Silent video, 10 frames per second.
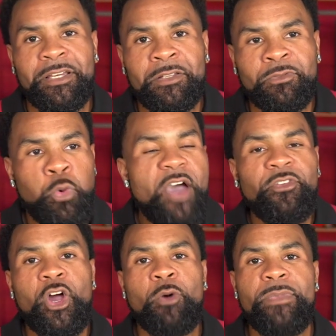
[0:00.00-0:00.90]

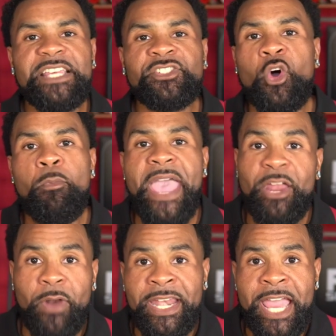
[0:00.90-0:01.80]
twelve-year-old me is so mad
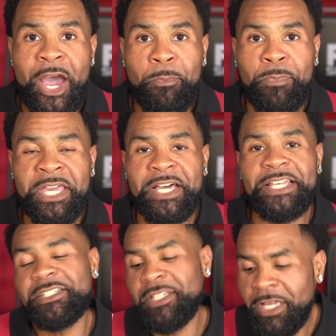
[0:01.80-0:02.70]
right now
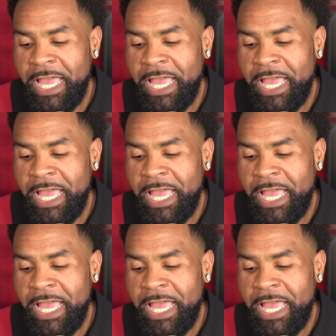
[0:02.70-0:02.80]
because